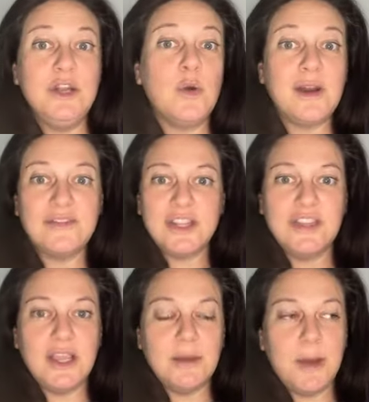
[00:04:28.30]
And you don't have to
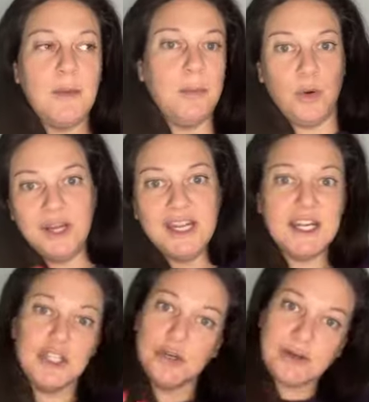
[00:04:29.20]
think about putting
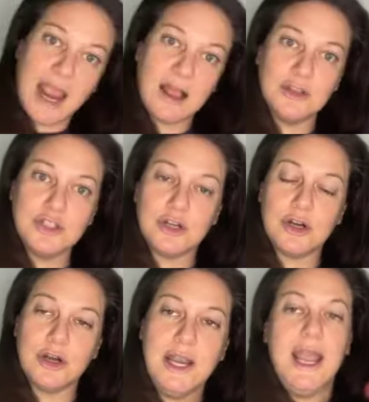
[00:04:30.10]
it into your
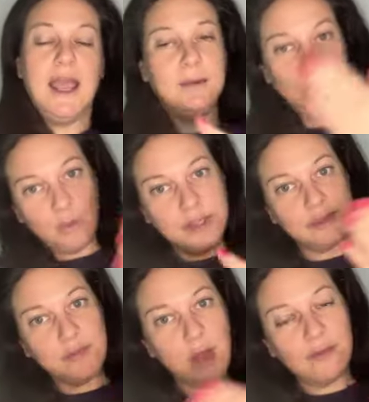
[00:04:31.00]
calendar and
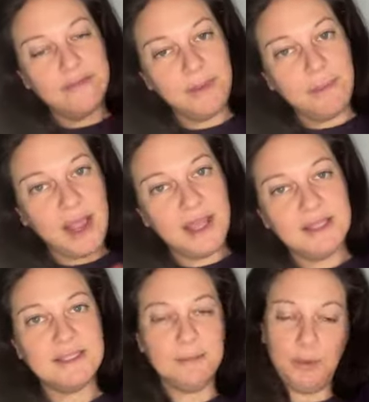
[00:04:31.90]
going through all of the
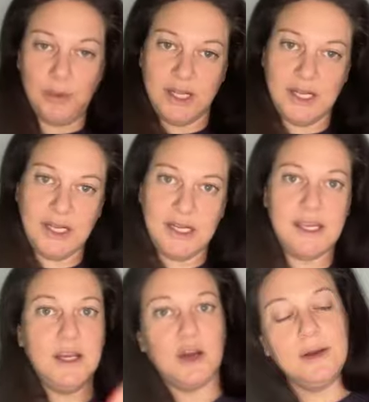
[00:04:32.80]
months and putting it in
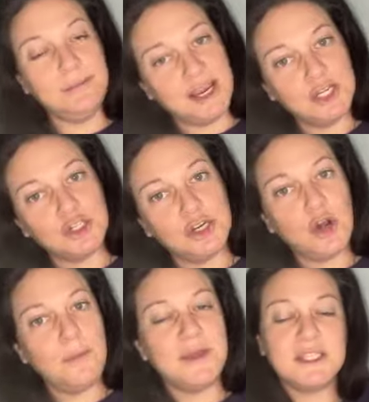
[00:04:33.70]
here and making sure
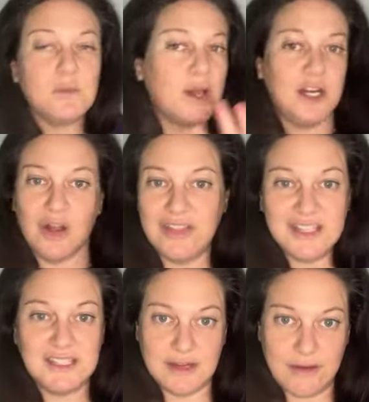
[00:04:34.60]
you don't miss one and all
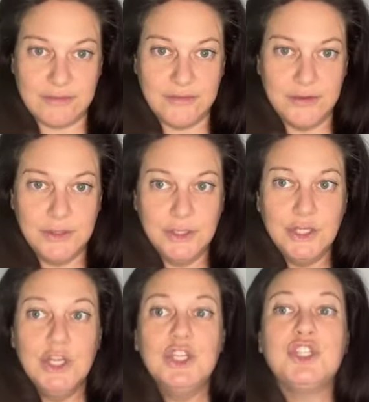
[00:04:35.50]
that stuff.
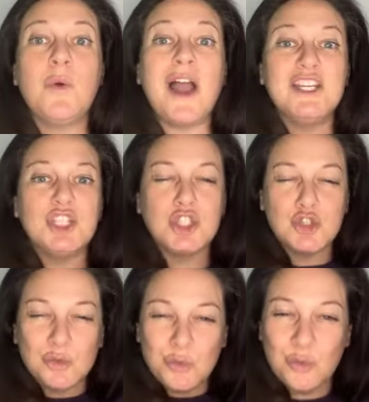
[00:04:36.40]
So I
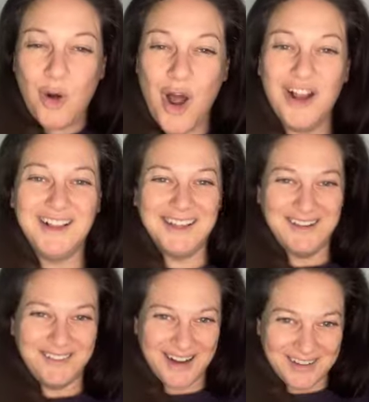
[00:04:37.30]

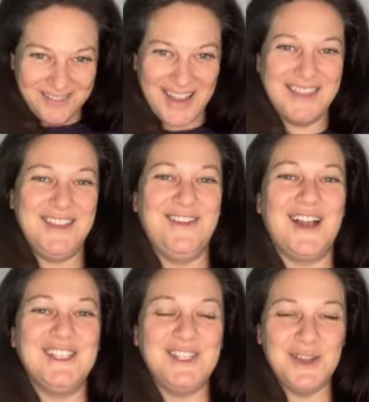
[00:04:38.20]
strongly recommend that you
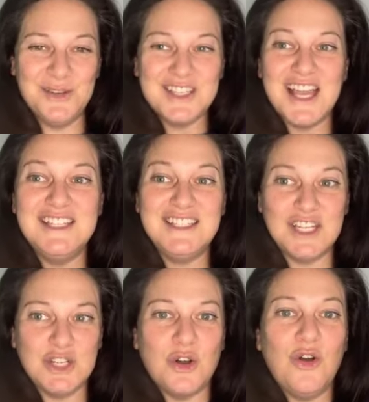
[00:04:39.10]
guys use a
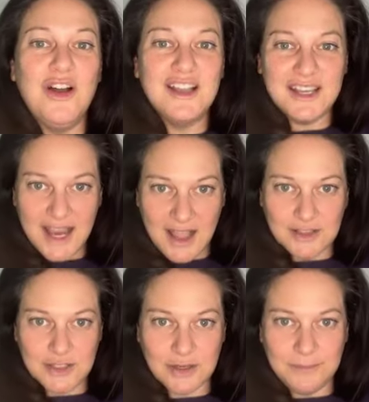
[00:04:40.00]
digital
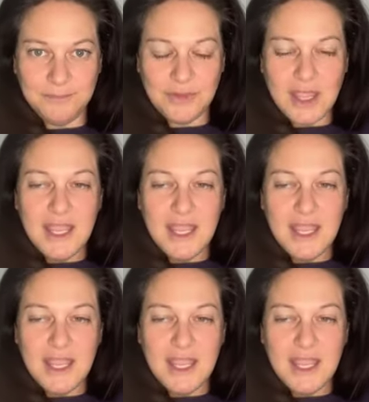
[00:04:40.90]
calendar.